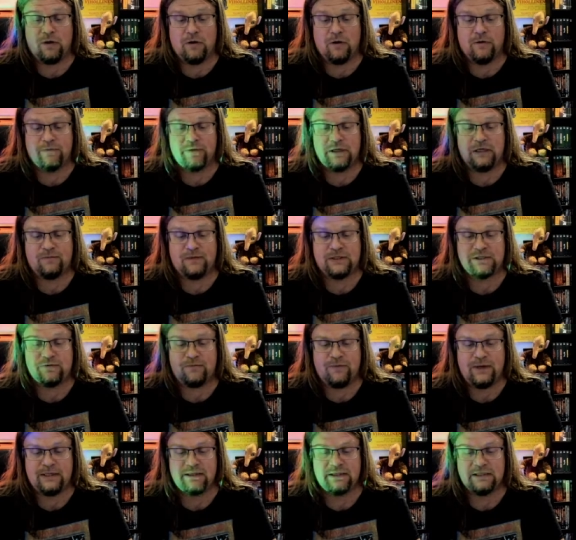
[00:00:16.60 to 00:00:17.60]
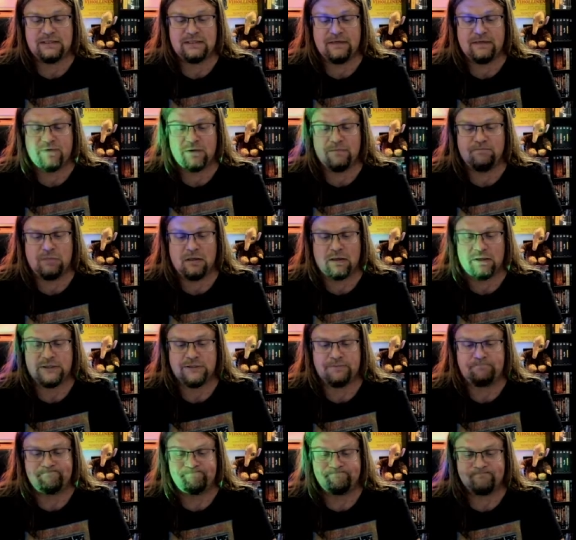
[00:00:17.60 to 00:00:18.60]
it was
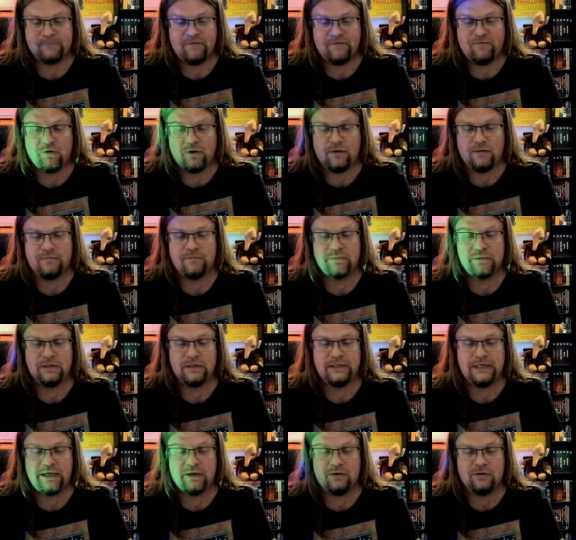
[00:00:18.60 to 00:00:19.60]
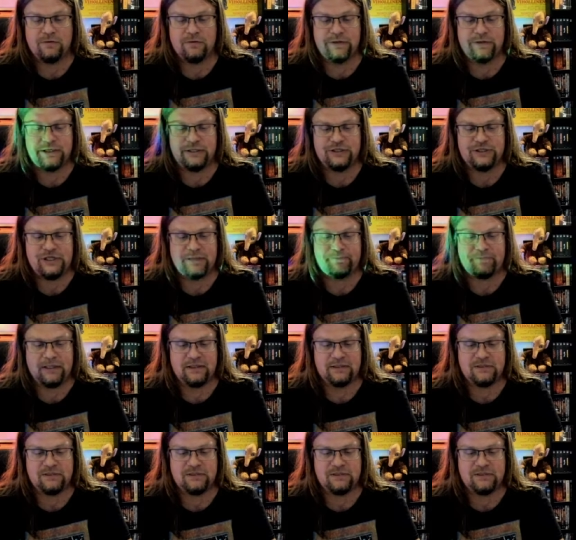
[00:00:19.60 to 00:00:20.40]
$27 for including shipping.